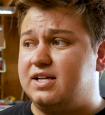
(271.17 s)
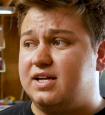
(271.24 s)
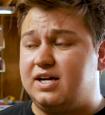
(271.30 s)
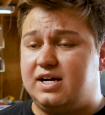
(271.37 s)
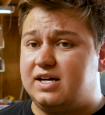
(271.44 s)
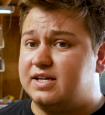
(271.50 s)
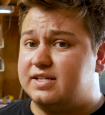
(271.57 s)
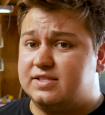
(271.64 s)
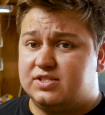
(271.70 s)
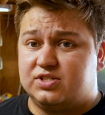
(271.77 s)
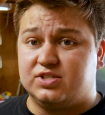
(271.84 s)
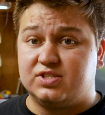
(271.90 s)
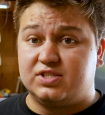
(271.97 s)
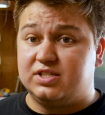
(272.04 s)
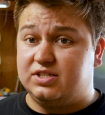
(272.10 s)
It's
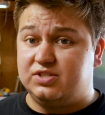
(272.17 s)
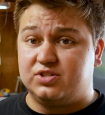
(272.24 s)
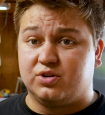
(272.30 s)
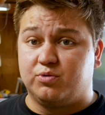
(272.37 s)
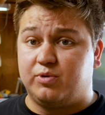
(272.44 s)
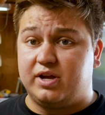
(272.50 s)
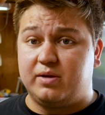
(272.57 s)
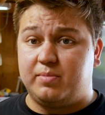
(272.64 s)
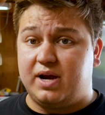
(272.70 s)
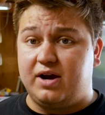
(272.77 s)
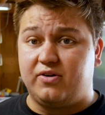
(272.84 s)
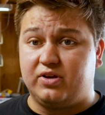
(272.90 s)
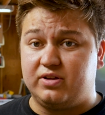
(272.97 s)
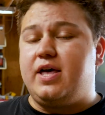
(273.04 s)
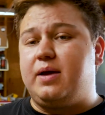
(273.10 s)
just the easier way
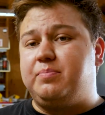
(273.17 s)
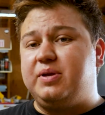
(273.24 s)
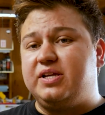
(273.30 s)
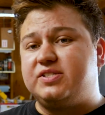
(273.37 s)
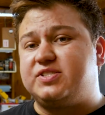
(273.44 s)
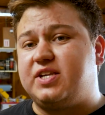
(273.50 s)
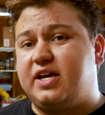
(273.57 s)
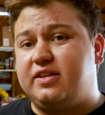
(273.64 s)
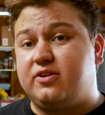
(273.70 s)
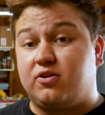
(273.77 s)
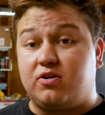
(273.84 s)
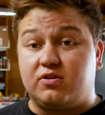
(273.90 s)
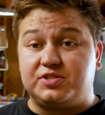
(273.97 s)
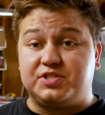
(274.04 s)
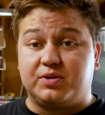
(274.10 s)
about it. That being said, there
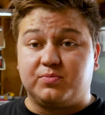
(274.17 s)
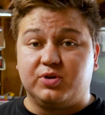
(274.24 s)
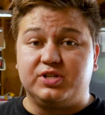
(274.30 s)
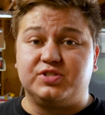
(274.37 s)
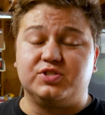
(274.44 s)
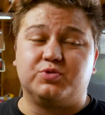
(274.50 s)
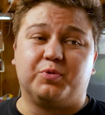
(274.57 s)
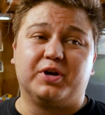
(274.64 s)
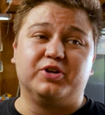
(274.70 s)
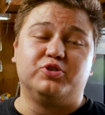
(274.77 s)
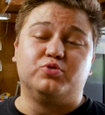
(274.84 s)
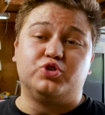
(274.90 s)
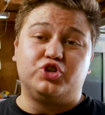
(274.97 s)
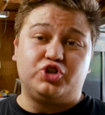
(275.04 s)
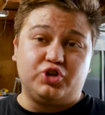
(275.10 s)
are some reasons where
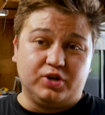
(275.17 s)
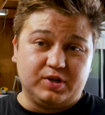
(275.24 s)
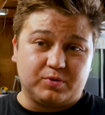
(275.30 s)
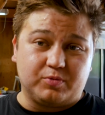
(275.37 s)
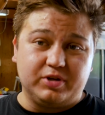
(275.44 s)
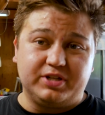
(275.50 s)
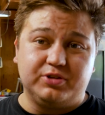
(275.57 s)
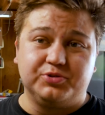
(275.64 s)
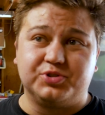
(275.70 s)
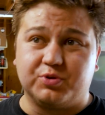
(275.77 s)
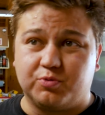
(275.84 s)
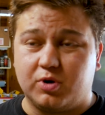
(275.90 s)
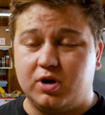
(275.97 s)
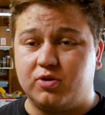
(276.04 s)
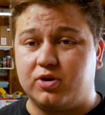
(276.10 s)
you shouldn't reuse a
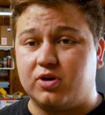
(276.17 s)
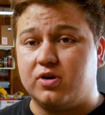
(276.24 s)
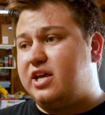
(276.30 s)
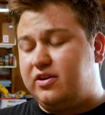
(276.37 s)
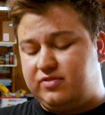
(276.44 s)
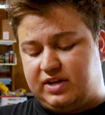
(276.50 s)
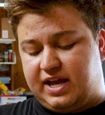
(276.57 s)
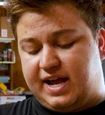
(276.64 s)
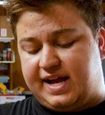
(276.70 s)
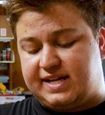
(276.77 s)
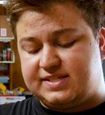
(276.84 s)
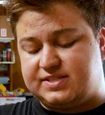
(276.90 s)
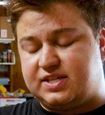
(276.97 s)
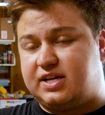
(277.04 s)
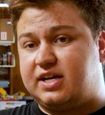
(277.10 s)
rotor. If it
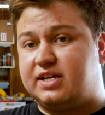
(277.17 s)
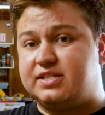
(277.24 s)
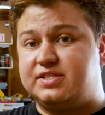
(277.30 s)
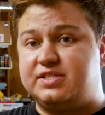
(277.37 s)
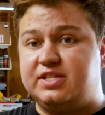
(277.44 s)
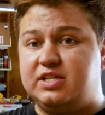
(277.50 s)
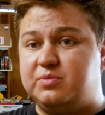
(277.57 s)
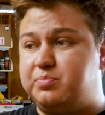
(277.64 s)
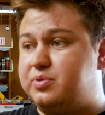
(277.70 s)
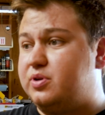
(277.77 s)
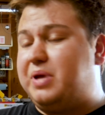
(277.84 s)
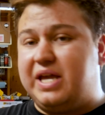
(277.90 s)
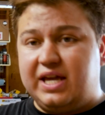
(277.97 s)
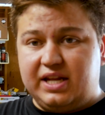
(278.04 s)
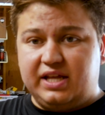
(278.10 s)
has deep
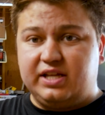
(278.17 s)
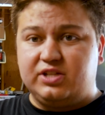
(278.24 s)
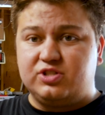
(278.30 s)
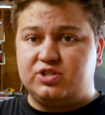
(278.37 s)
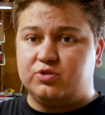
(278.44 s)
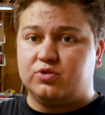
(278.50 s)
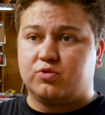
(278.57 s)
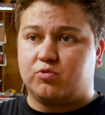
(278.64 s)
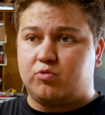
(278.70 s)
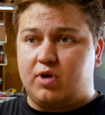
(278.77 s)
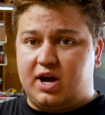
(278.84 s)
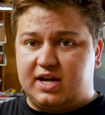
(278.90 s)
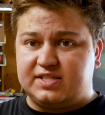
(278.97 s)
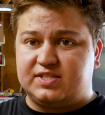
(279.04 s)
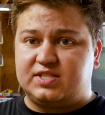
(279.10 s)
pitting due to
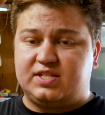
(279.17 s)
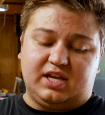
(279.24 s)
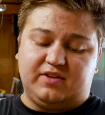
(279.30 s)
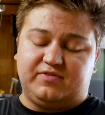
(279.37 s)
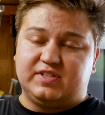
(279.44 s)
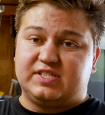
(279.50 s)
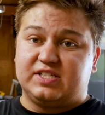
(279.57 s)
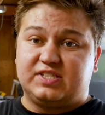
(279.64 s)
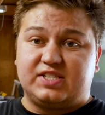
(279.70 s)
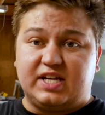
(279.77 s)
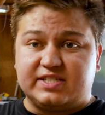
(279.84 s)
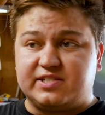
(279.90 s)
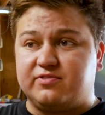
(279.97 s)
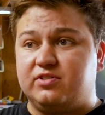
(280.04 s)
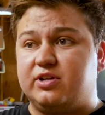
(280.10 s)
rust, if it's
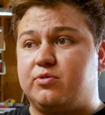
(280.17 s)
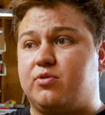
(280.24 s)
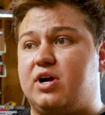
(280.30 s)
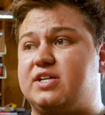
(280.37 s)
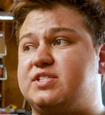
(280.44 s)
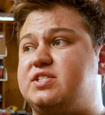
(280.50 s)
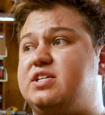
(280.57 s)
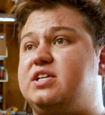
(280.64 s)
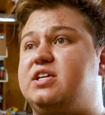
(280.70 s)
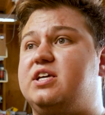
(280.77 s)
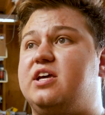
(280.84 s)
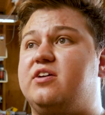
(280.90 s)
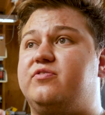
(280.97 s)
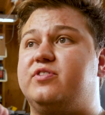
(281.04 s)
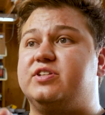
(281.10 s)
excessively rusty,
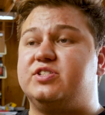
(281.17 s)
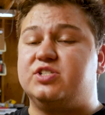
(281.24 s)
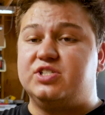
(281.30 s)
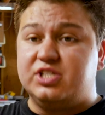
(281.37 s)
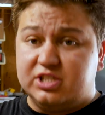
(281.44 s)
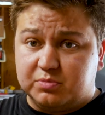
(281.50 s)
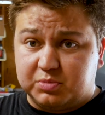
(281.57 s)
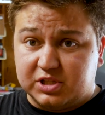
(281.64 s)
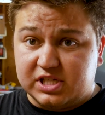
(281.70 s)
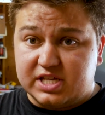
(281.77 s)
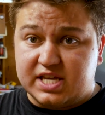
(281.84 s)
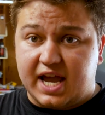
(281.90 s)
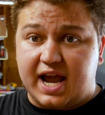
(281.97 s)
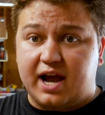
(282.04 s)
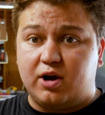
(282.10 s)
if it's deeply
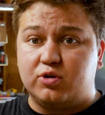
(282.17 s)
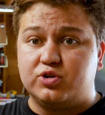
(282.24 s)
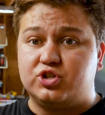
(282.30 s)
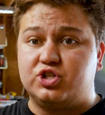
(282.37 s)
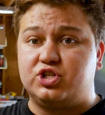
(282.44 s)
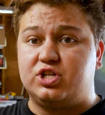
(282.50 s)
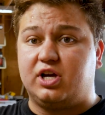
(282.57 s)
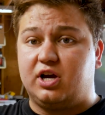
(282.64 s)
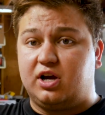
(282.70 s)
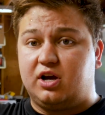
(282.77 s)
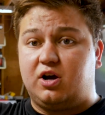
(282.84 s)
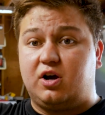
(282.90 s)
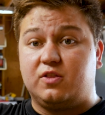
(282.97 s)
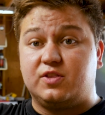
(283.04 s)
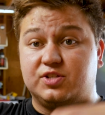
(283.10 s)
gouged
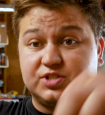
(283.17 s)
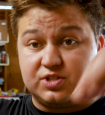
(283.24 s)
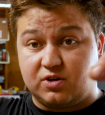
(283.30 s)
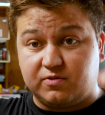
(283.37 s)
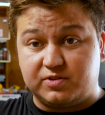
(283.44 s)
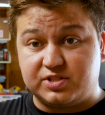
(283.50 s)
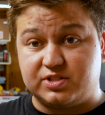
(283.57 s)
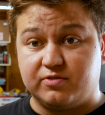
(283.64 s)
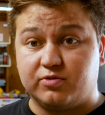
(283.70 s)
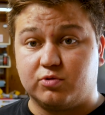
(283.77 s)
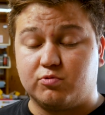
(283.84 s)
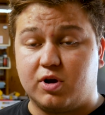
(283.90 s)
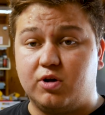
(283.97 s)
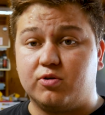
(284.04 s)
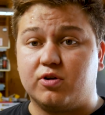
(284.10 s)
on the surface of the
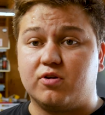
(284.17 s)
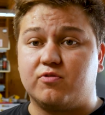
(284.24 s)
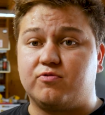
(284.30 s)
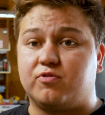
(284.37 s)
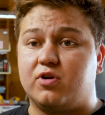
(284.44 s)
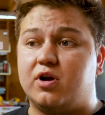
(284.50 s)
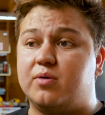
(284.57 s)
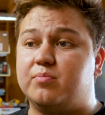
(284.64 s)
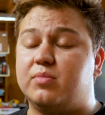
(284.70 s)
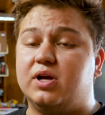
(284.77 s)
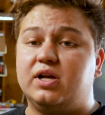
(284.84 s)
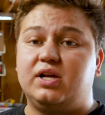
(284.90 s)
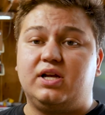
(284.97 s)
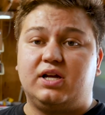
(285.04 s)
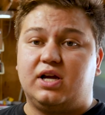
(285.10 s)
rotor from
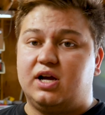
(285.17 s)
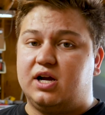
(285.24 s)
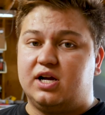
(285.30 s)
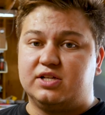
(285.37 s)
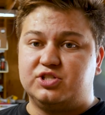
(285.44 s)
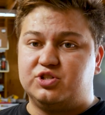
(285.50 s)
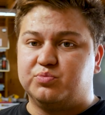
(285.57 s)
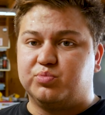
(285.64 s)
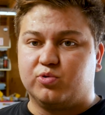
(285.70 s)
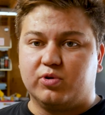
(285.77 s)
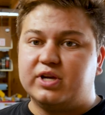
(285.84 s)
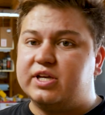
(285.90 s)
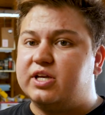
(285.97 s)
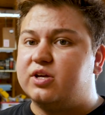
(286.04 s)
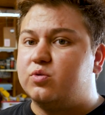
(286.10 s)

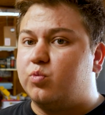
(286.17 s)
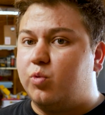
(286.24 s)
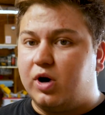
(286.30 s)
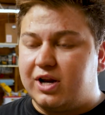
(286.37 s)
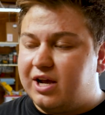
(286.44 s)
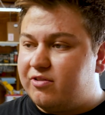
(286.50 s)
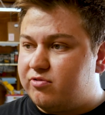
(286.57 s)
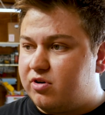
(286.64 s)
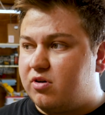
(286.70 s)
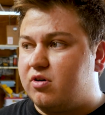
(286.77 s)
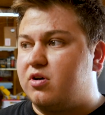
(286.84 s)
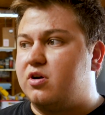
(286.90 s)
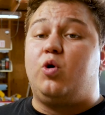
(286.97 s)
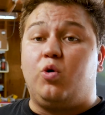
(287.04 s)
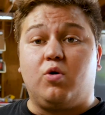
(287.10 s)
debris and
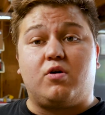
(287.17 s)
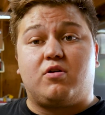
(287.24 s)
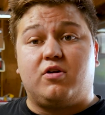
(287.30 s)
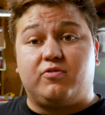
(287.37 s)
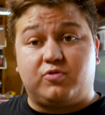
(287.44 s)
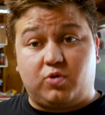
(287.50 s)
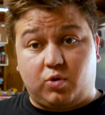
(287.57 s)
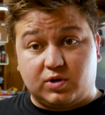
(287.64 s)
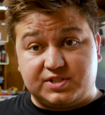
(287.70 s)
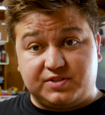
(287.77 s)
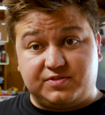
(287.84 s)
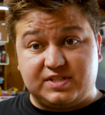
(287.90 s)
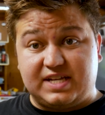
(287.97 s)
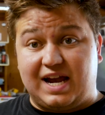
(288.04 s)
whatever, or of course if it's